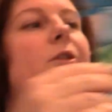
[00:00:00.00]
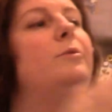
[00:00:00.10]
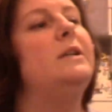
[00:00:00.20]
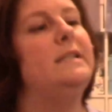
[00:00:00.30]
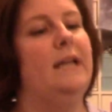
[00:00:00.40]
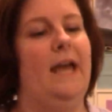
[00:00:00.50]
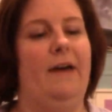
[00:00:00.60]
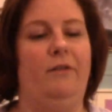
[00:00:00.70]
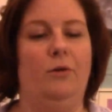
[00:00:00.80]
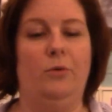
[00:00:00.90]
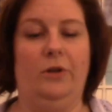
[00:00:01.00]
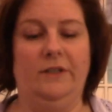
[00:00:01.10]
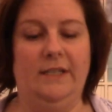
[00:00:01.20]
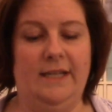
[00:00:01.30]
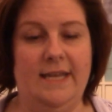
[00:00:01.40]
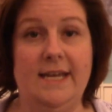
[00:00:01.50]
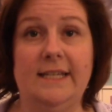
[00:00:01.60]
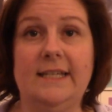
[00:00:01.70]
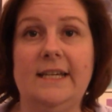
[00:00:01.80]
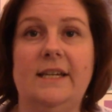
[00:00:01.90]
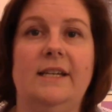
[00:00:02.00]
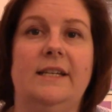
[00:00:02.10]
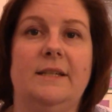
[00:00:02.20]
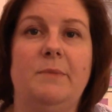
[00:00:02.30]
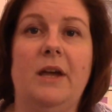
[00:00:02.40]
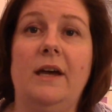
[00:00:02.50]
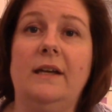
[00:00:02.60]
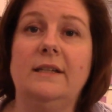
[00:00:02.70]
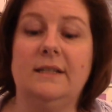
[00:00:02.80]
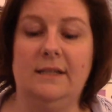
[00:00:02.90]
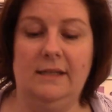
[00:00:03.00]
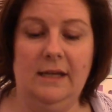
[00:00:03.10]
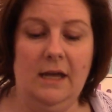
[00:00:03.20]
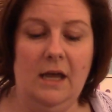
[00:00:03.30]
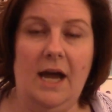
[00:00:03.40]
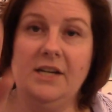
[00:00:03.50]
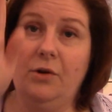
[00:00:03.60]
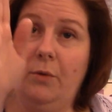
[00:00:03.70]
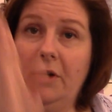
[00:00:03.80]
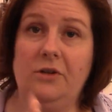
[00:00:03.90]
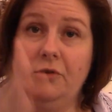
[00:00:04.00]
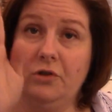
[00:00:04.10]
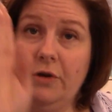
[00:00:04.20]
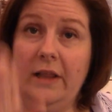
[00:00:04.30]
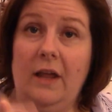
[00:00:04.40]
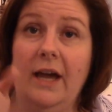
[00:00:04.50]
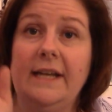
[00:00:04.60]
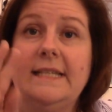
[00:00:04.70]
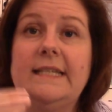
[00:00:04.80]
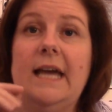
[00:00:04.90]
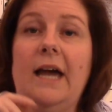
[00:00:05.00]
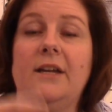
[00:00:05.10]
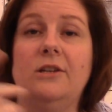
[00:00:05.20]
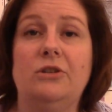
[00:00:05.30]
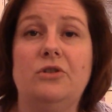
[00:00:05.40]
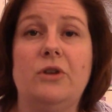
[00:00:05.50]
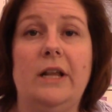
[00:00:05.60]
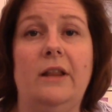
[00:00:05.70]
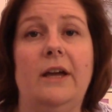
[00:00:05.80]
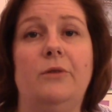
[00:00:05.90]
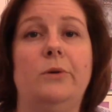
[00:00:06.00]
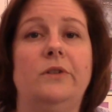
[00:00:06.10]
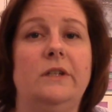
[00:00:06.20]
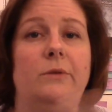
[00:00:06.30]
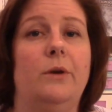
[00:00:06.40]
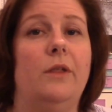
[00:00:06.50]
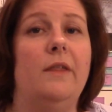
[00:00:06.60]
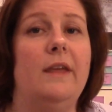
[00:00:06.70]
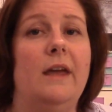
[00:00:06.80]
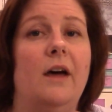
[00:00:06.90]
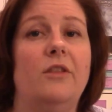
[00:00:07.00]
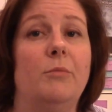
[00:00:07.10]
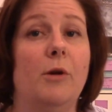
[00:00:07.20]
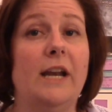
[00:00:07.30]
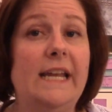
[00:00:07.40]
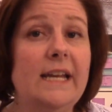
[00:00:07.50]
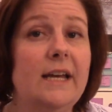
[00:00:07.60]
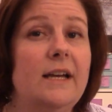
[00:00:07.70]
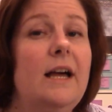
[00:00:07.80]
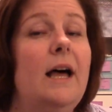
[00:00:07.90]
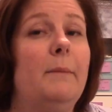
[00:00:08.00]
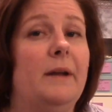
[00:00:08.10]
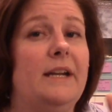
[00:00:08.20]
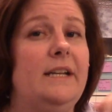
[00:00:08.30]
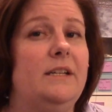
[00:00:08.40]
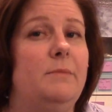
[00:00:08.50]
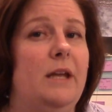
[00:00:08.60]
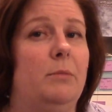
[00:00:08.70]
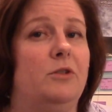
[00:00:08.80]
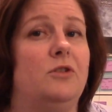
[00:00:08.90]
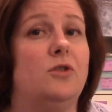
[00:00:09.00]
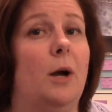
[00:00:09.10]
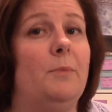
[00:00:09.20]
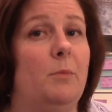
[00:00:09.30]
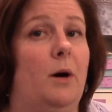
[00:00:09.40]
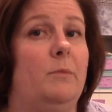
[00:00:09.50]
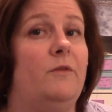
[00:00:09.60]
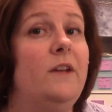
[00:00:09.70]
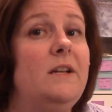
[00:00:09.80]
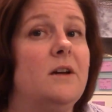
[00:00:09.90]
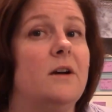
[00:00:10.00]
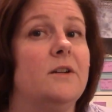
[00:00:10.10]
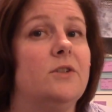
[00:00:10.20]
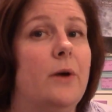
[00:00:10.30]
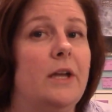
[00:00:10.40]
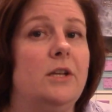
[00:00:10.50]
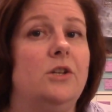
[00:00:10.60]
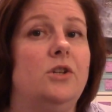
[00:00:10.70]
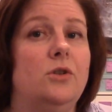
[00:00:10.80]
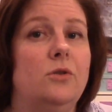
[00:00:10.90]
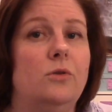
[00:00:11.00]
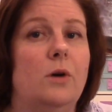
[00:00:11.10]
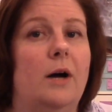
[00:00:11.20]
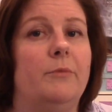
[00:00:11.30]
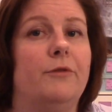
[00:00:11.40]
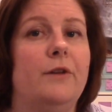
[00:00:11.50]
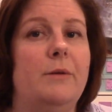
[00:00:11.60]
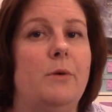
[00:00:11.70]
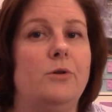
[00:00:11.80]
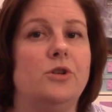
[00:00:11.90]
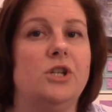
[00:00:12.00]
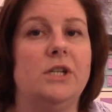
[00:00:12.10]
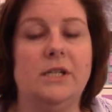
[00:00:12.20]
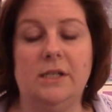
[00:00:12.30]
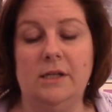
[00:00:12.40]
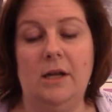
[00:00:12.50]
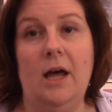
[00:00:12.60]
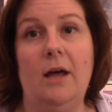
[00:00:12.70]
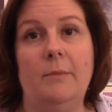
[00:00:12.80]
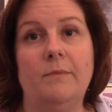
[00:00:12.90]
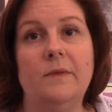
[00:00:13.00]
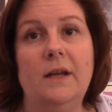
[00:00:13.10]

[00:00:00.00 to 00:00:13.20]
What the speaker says: reason I haven't quilted this is because I don't want to do straight lines. I can do straight line quilting with the Bernina, but I need to be able to drop the bottom feed dog so I can do free motion,